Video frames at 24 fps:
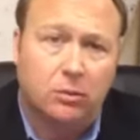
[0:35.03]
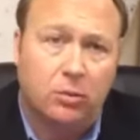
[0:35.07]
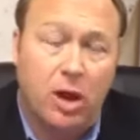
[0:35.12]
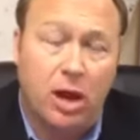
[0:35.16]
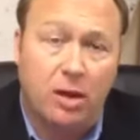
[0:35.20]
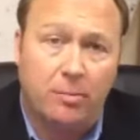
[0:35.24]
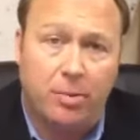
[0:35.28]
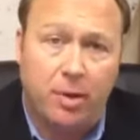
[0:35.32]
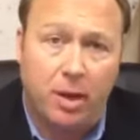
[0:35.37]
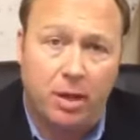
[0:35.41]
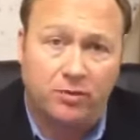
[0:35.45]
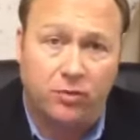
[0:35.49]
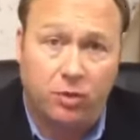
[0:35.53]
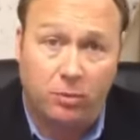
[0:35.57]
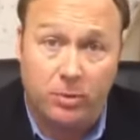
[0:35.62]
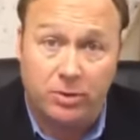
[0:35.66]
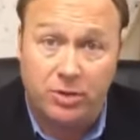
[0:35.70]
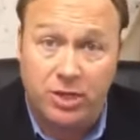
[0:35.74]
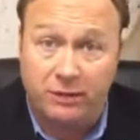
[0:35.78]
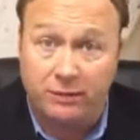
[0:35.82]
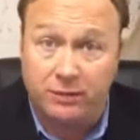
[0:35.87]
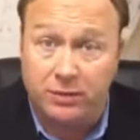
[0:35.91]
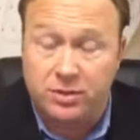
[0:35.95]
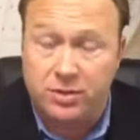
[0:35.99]
Ron Paul's former
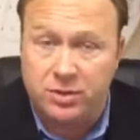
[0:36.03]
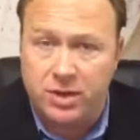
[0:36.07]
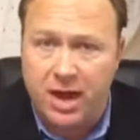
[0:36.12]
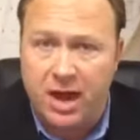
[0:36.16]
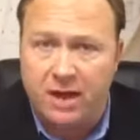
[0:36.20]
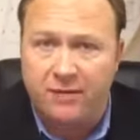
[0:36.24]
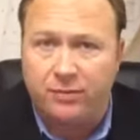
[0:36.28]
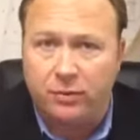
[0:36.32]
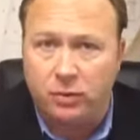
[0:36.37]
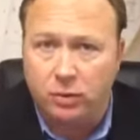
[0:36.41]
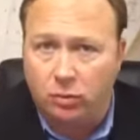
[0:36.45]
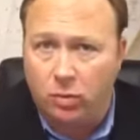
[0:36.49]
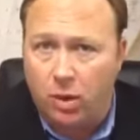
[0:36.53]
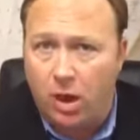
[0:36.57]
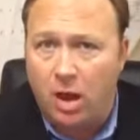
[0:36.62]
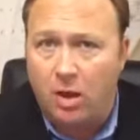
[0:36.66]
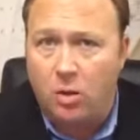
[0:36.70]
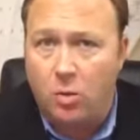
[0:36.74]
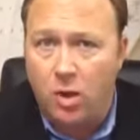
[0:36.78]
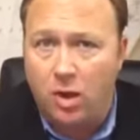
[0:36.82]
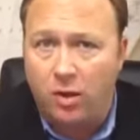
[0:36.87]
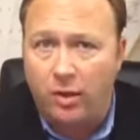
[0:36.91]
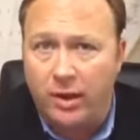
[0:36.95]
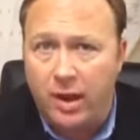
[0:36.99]
chief of staff, Lew
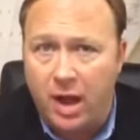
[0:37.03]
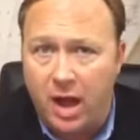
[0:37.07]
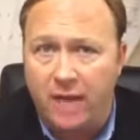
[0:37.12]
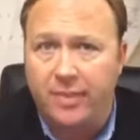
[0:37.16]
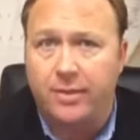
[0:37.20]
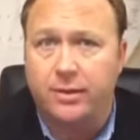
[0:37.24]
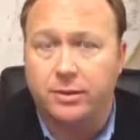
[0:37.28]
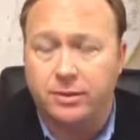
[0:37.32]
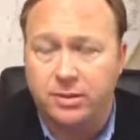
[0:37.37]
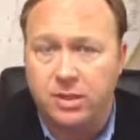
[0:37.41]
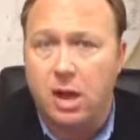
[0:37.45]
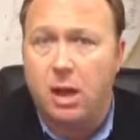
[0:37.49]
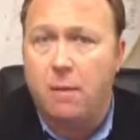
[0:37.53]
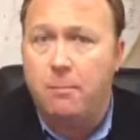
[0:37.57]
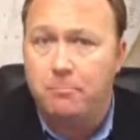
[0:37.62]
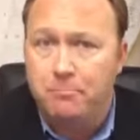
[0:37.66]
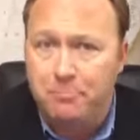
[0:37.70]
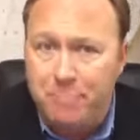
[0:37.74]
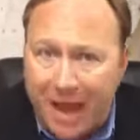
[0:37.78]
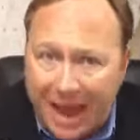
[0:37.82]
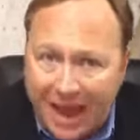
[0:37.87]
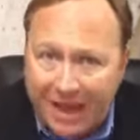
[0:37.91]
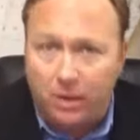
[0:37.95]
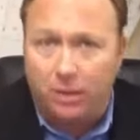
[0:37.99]
Rockwell, and others, a
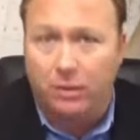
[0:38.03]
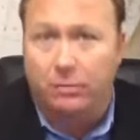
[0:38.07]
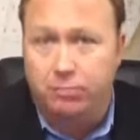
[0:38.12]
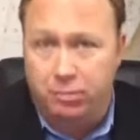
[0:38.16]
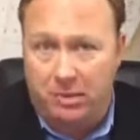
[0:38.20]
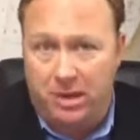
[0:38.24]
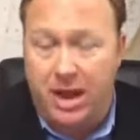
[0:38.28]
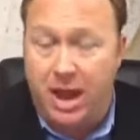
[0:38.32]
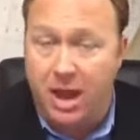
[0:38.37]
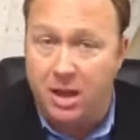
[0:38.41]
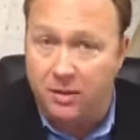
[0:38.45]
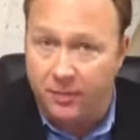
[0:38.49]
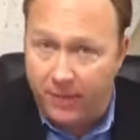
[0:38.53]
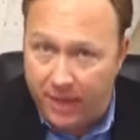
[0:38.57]
battle plan.